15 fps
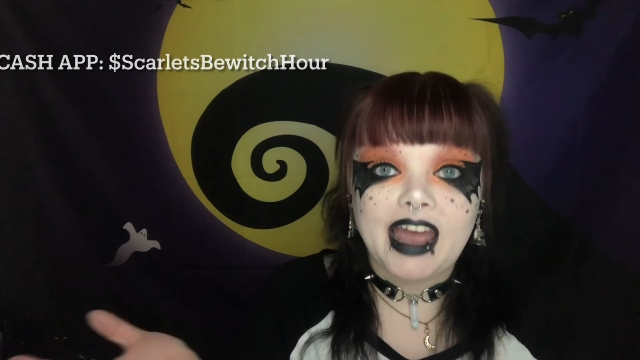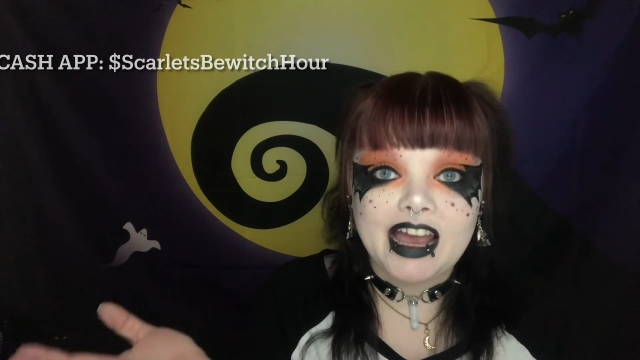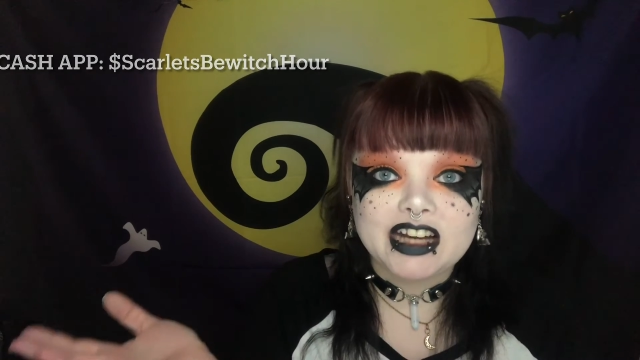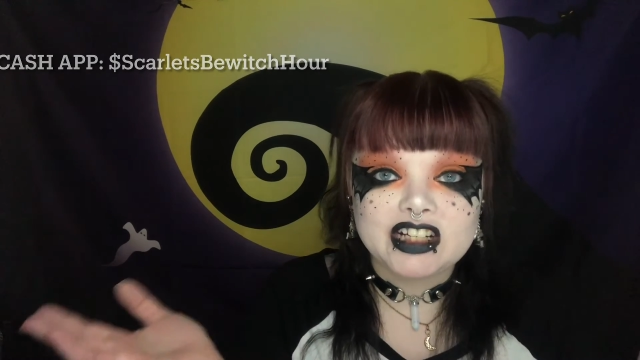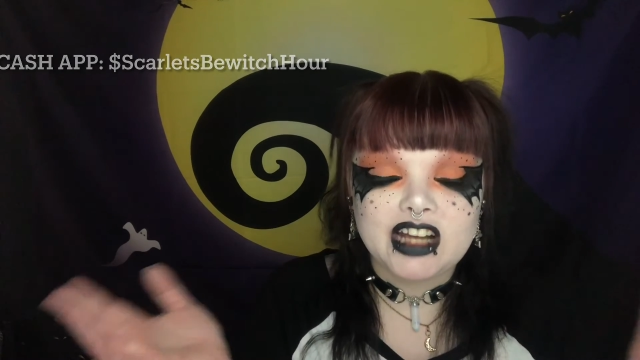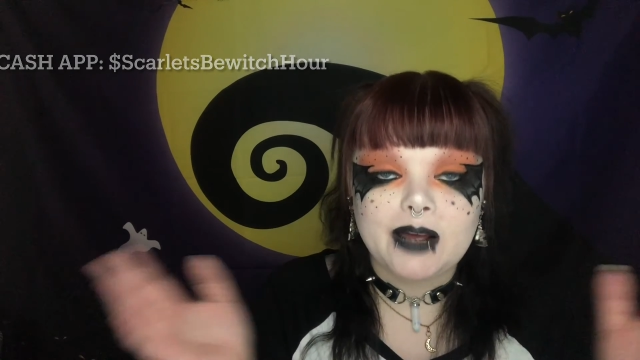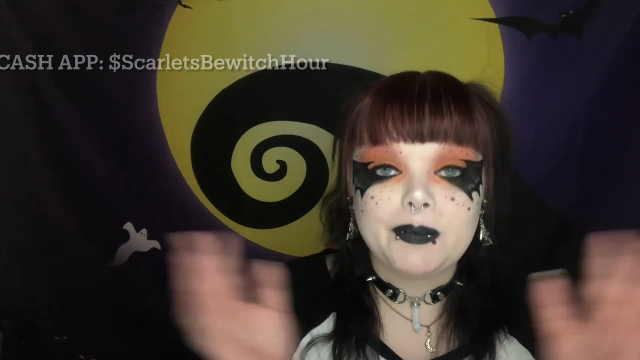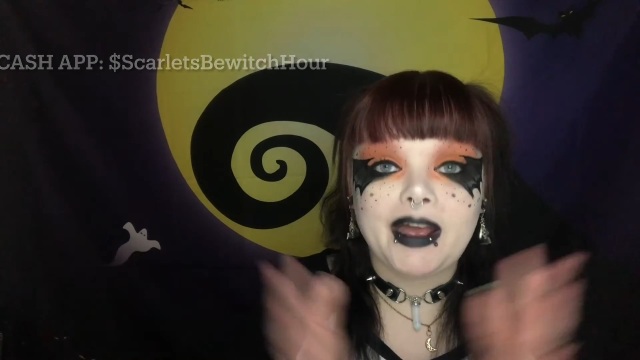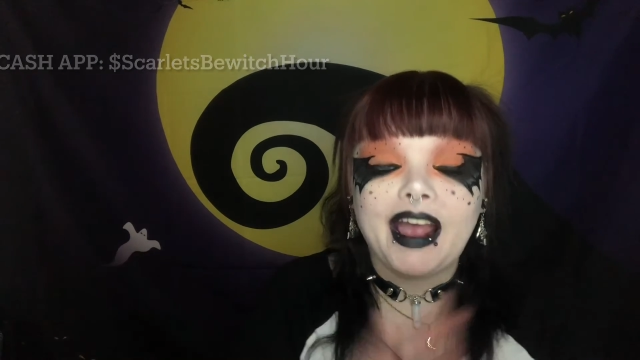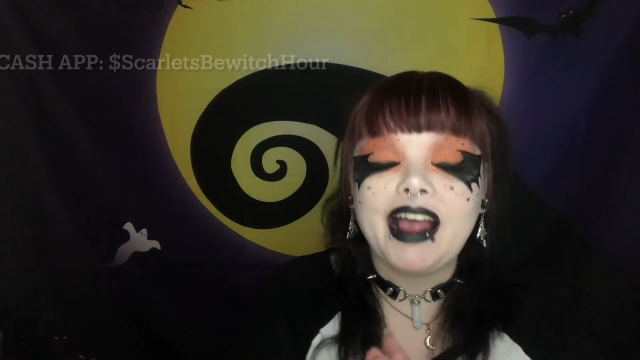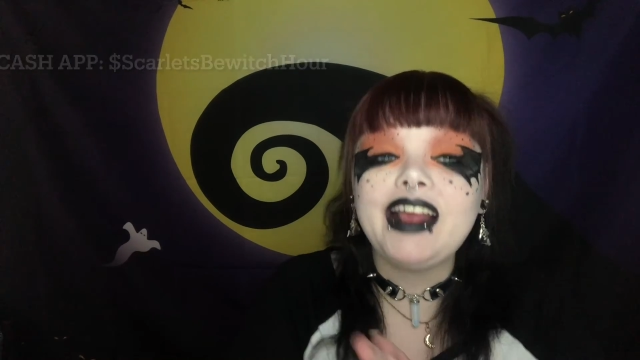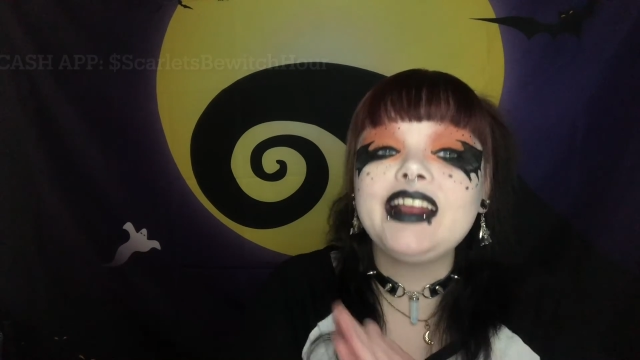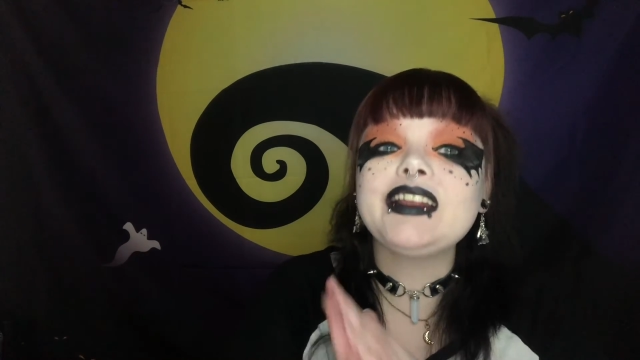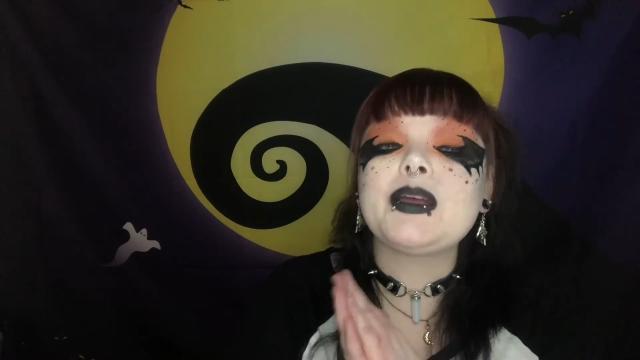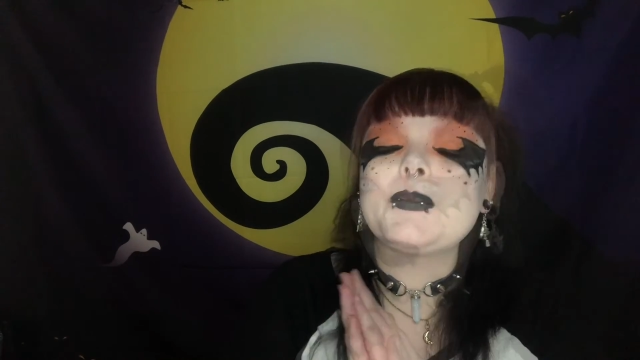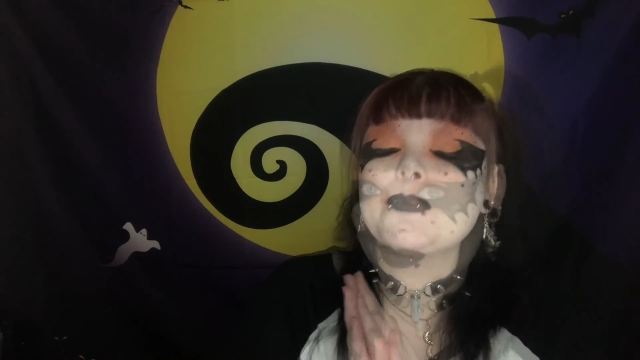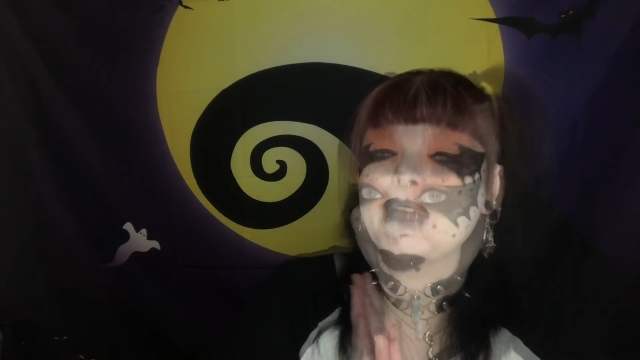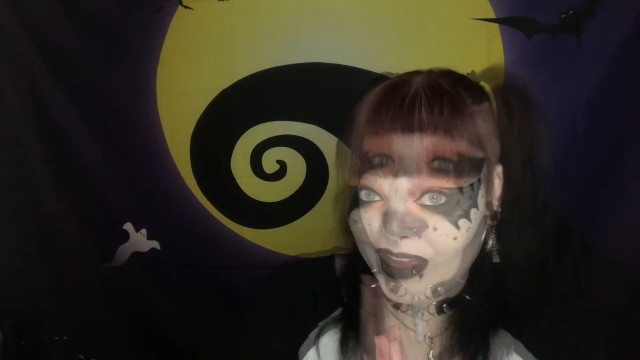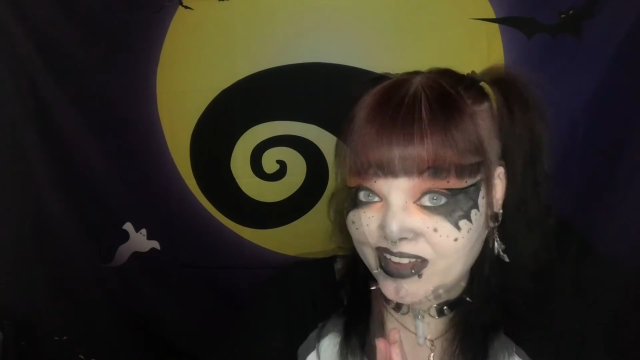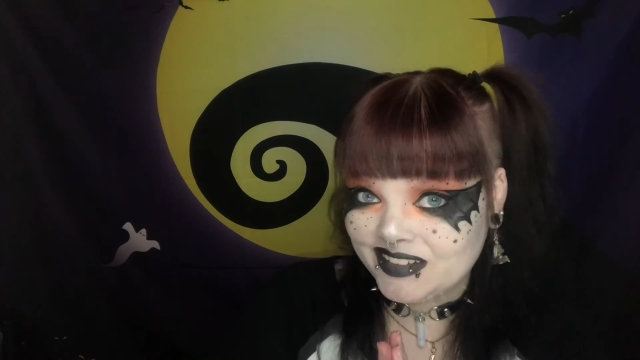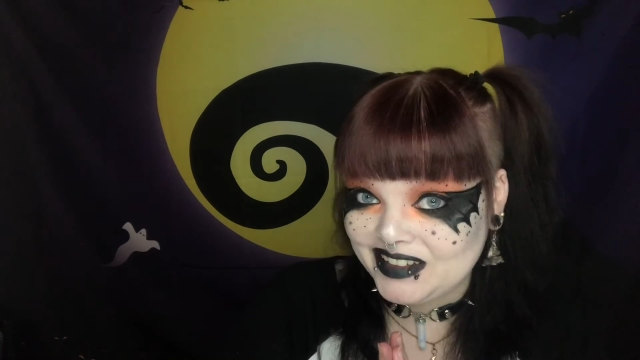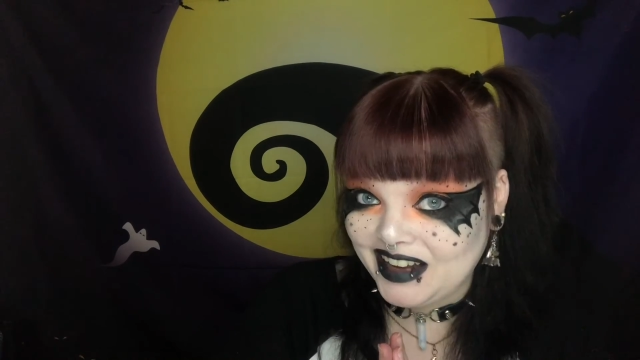App and my PayPal
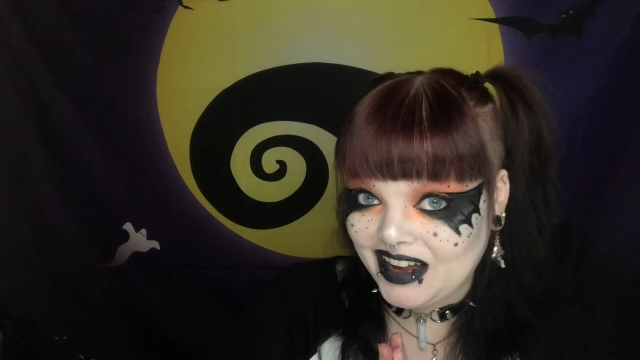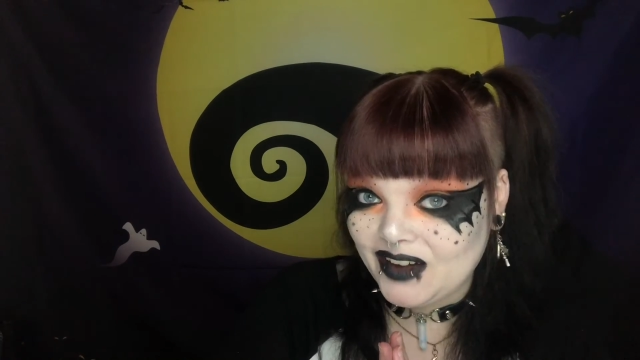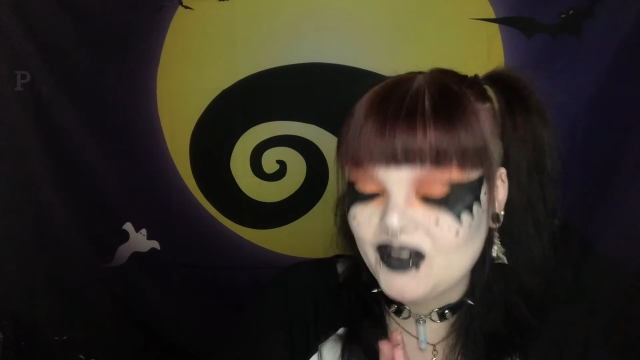now